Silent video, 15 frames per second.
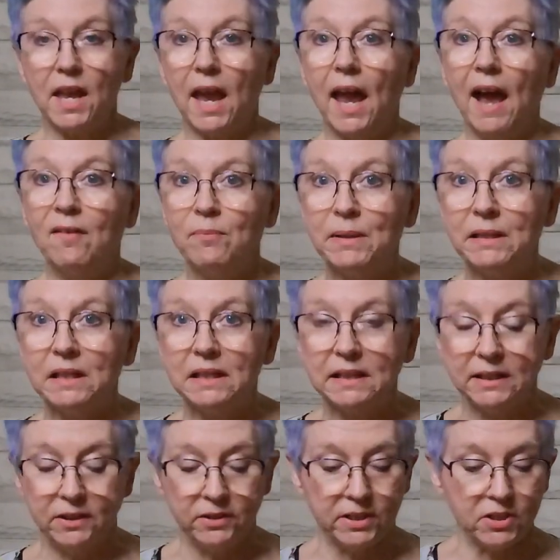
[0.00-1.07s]
They have been
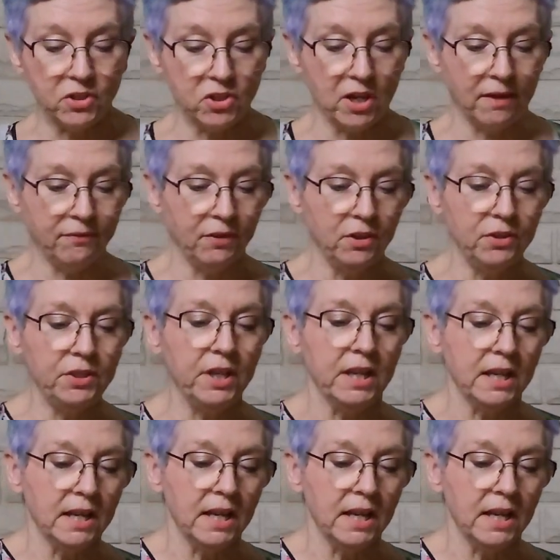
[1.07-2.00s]
cleared and shuffled.